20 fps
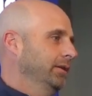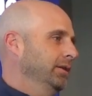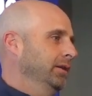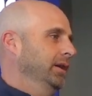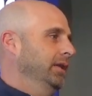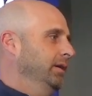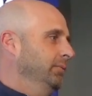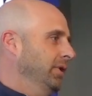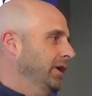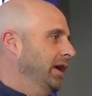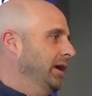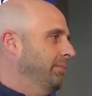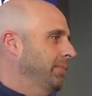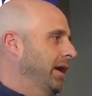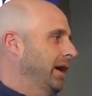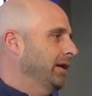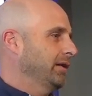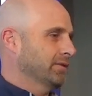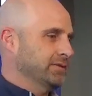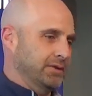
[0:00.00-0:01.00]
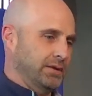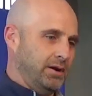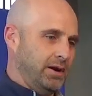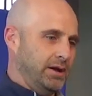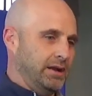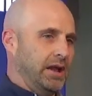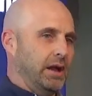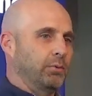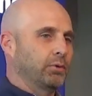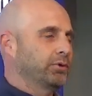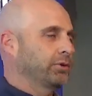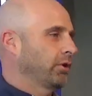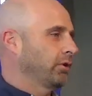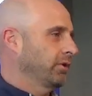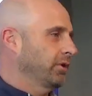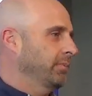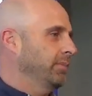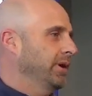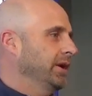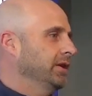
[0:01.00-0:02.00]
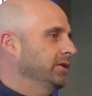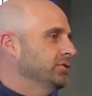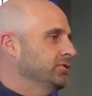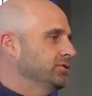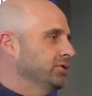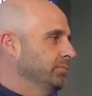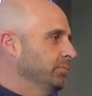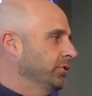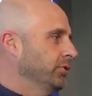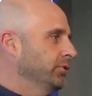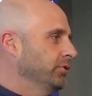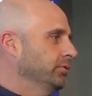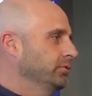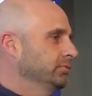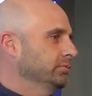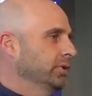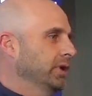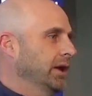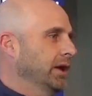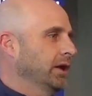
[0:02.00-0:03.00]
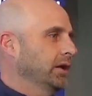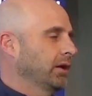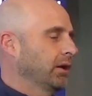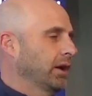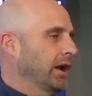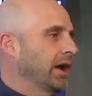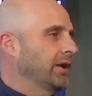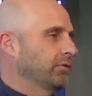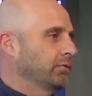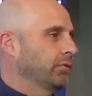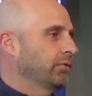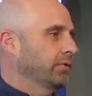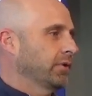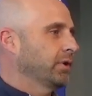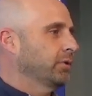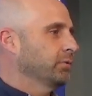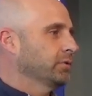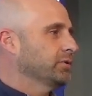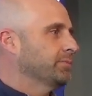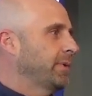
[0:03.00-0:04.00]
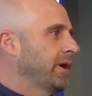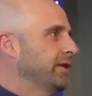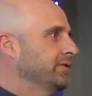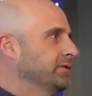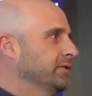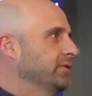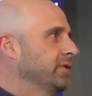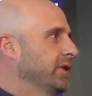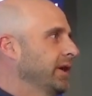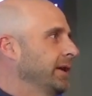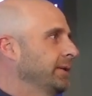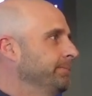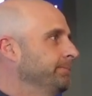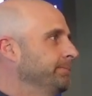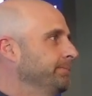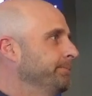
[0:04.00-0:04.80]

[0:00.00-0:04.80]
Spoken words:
and then we came back and said, all right, now we're turning the page to Purdue, and our guys were very responsive to that.